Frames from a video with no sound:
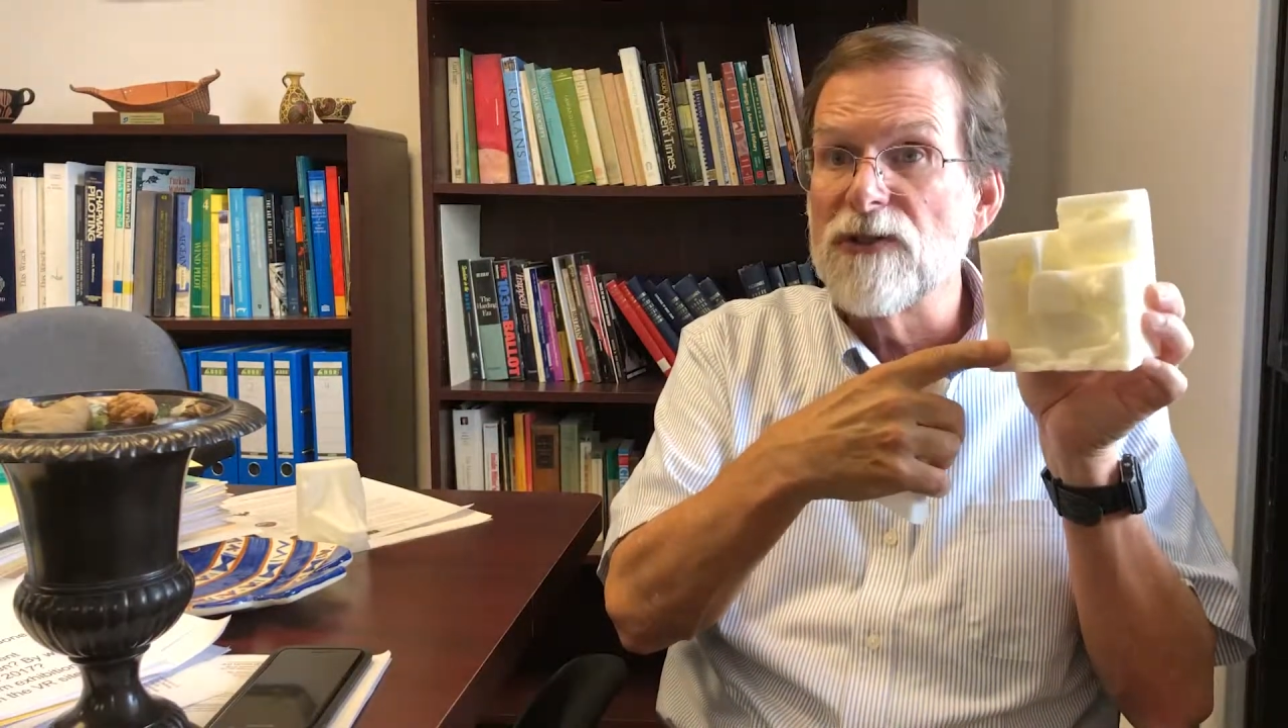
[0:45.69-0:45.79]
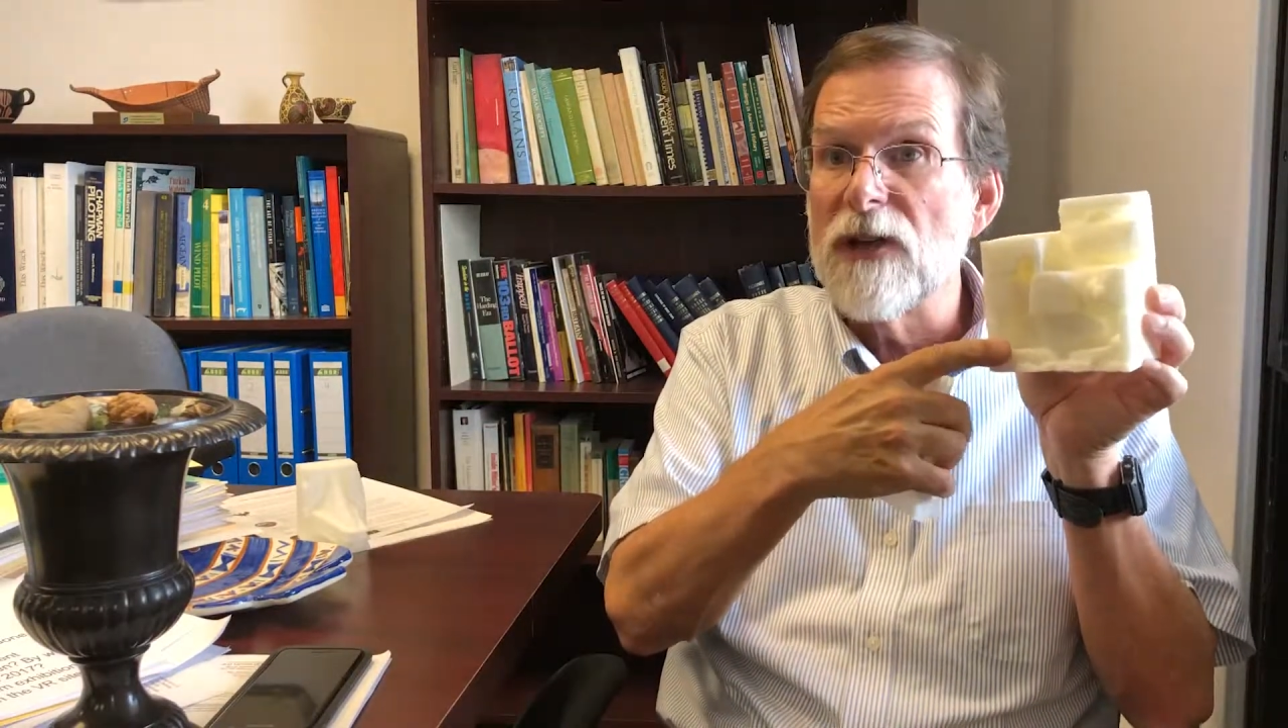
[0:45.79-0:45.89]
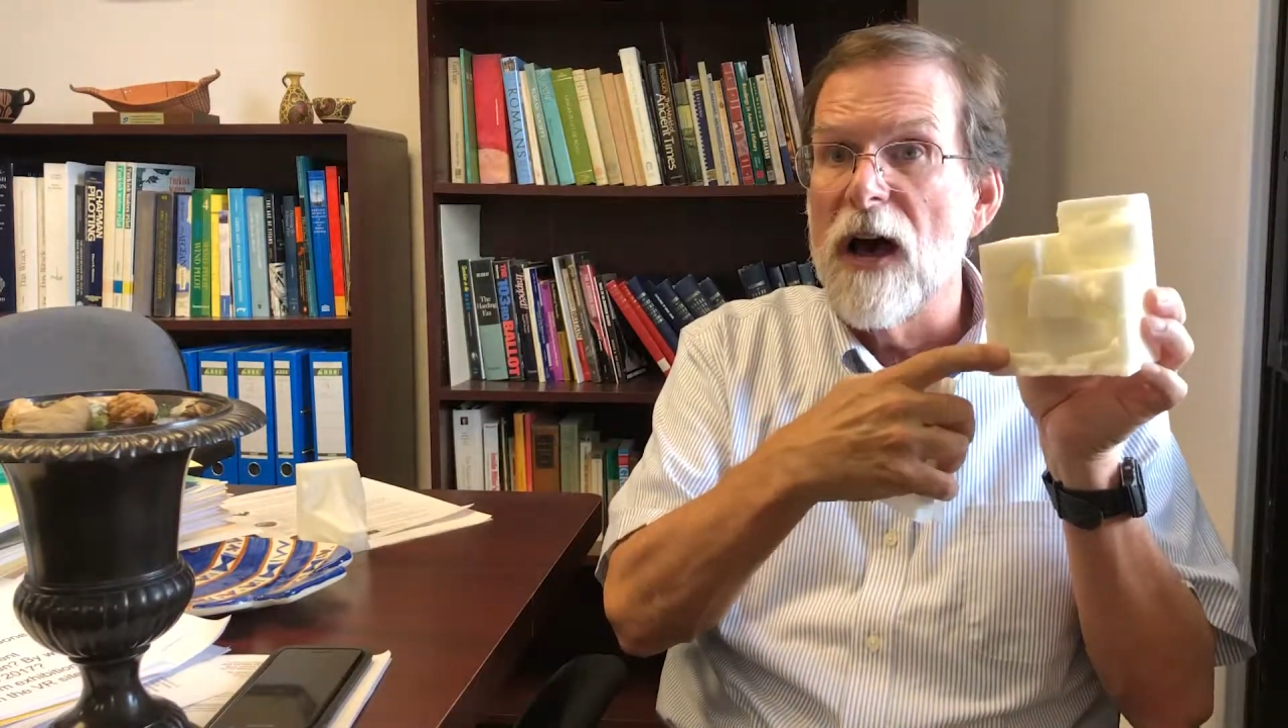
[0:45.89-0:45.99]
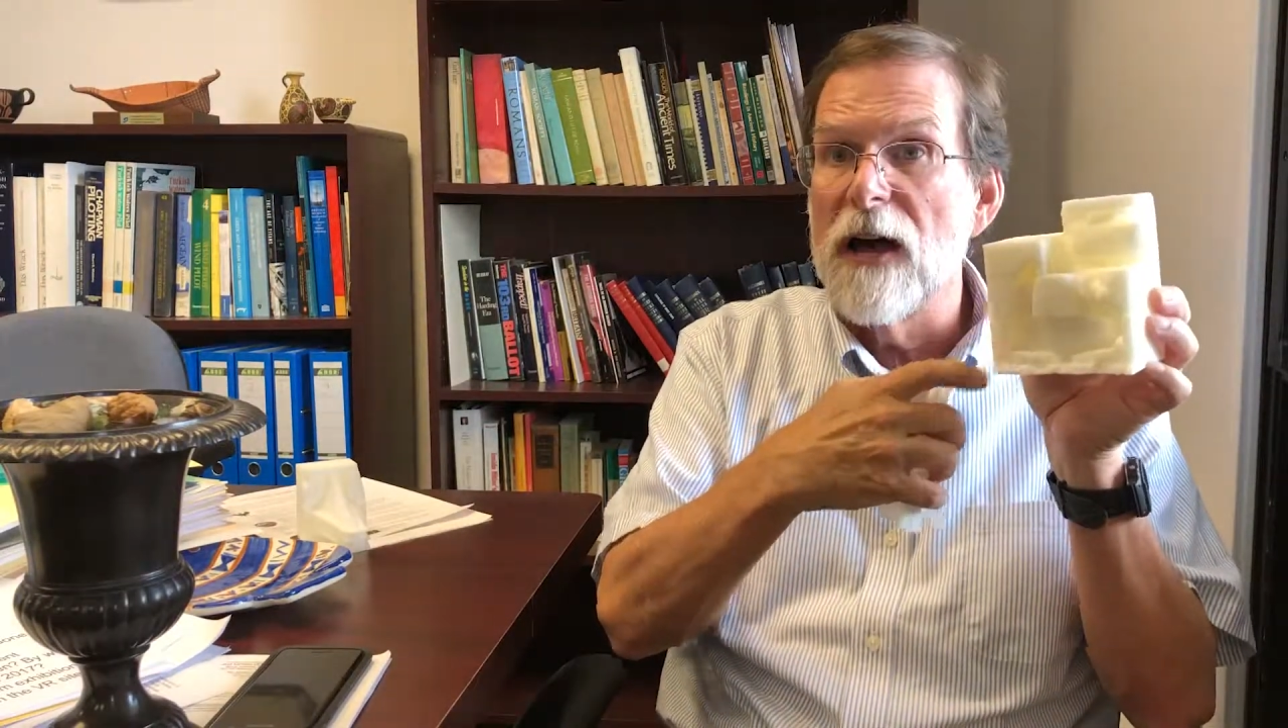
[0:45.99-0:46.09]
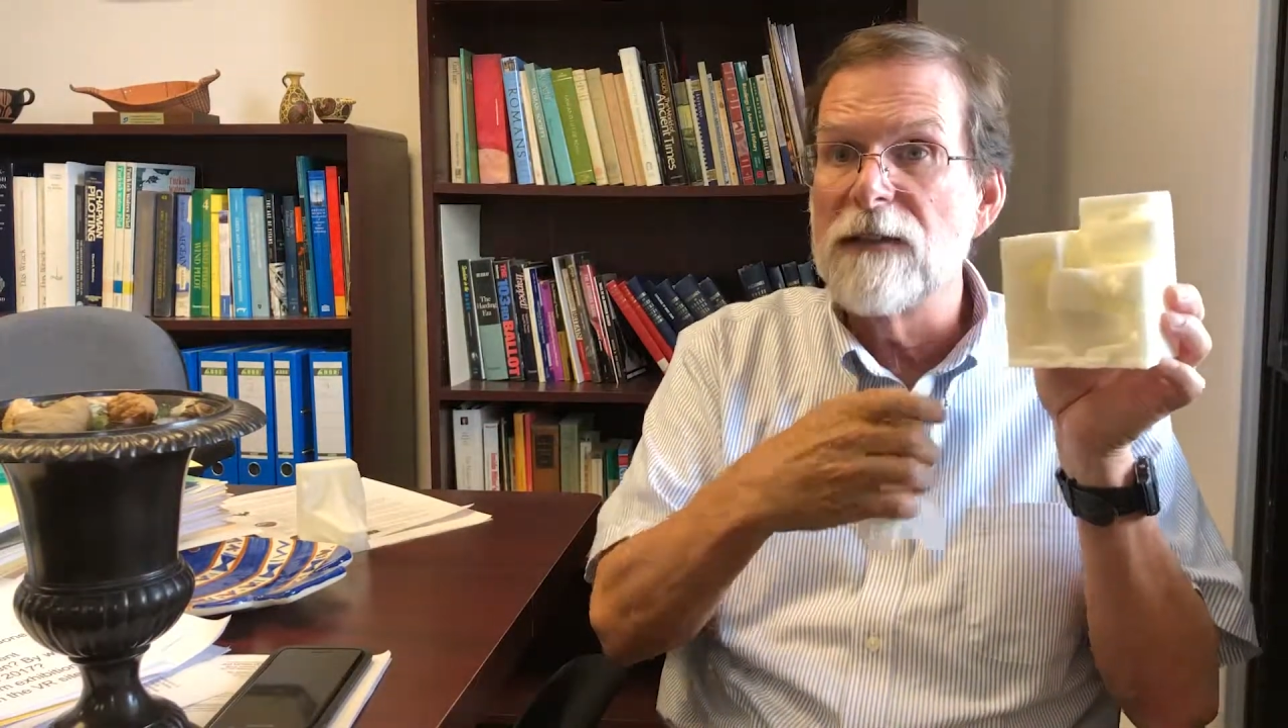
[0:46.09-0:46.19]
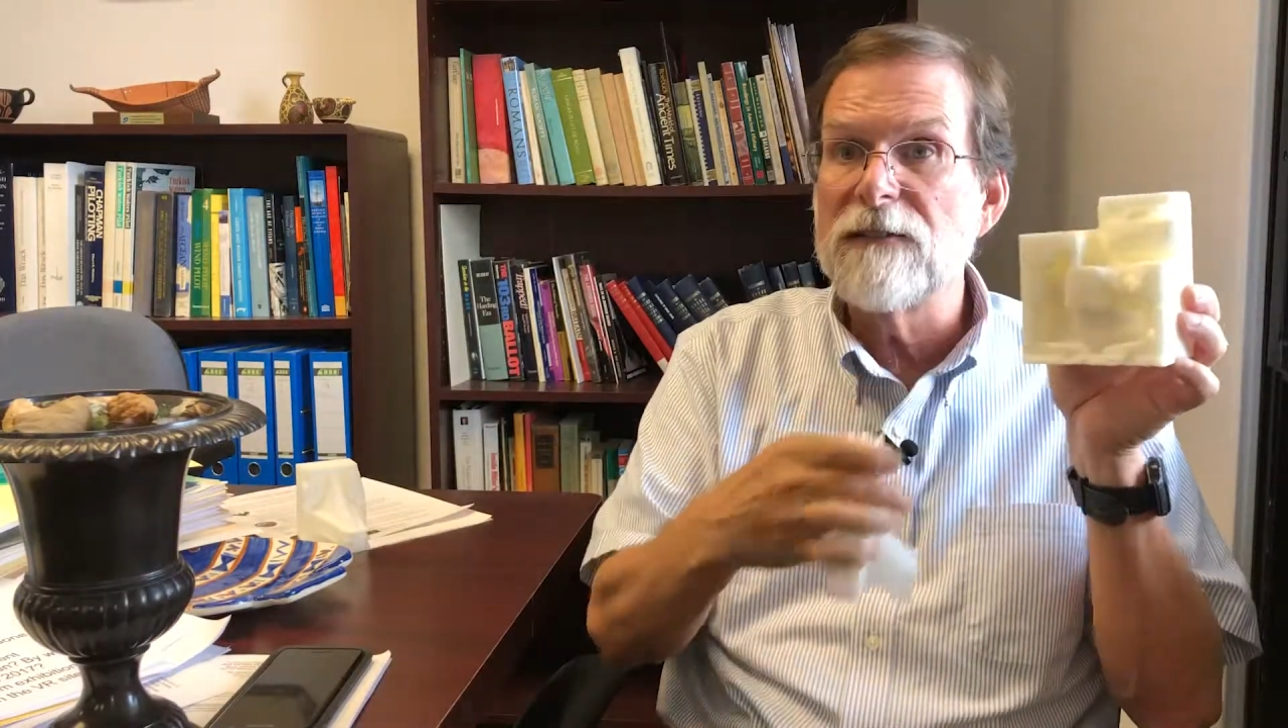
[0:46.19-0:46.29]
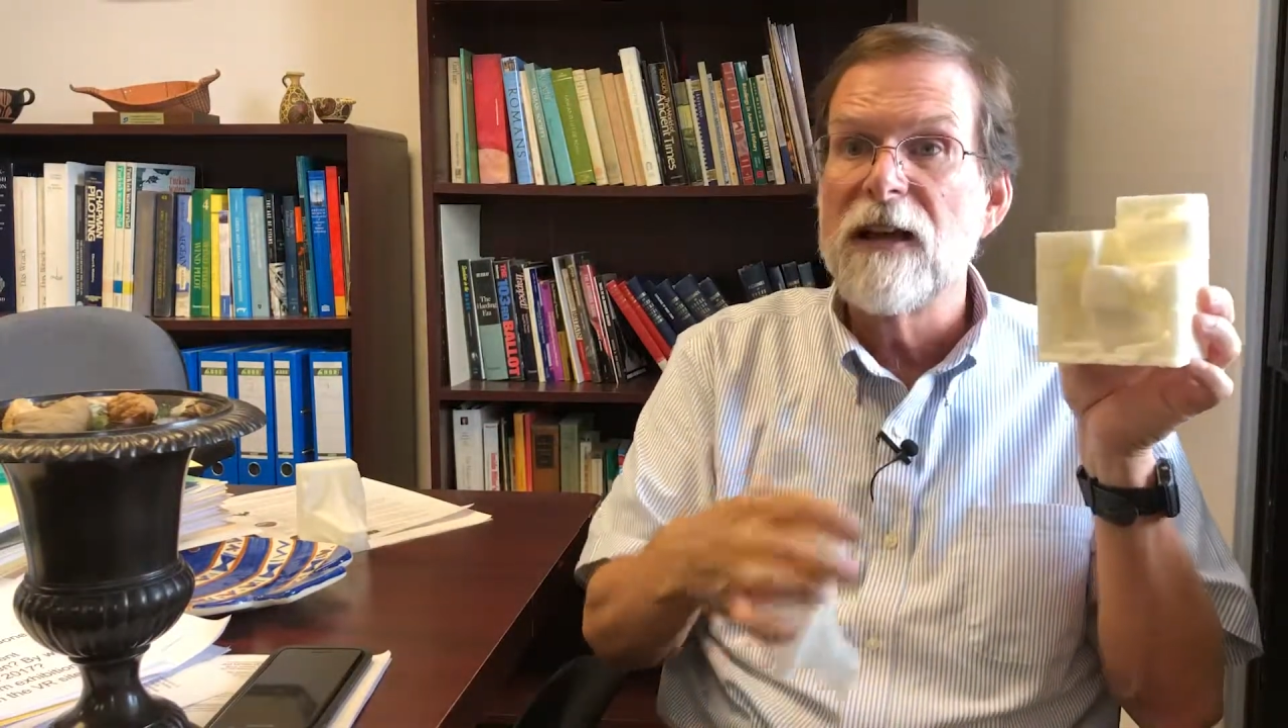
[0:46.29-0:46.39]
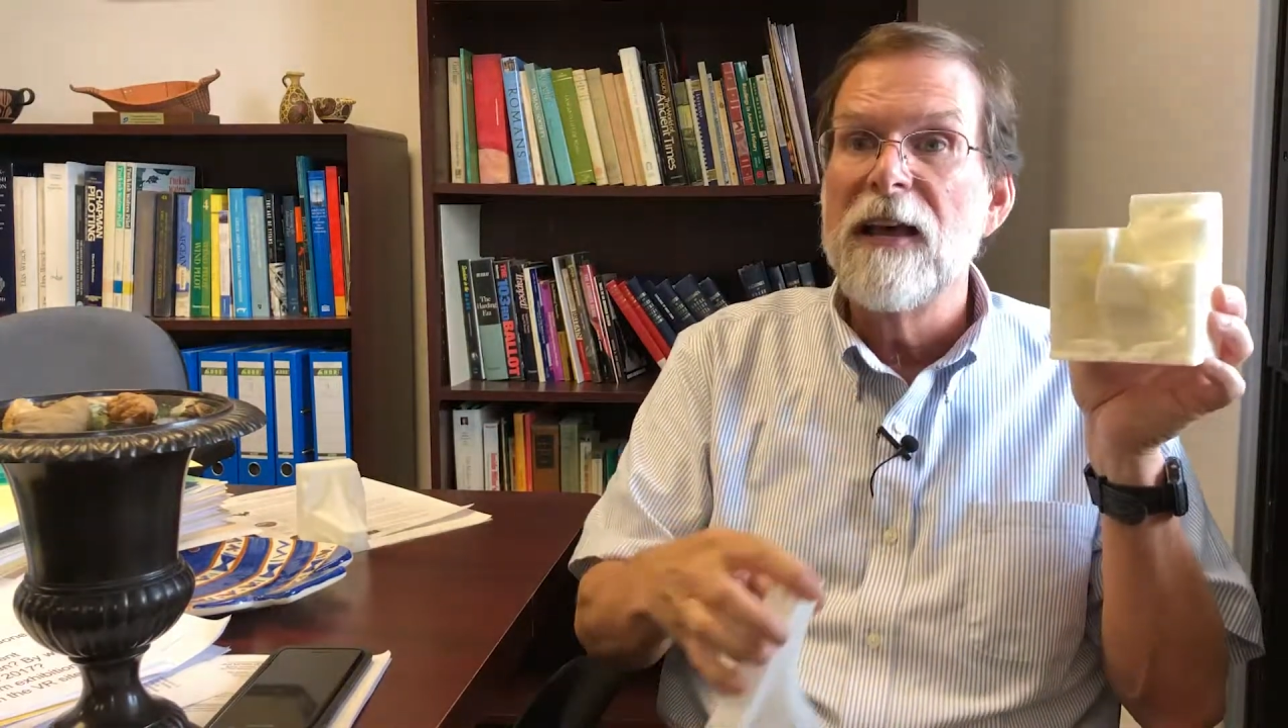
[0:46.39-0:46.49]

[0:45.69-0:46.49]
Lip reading: size,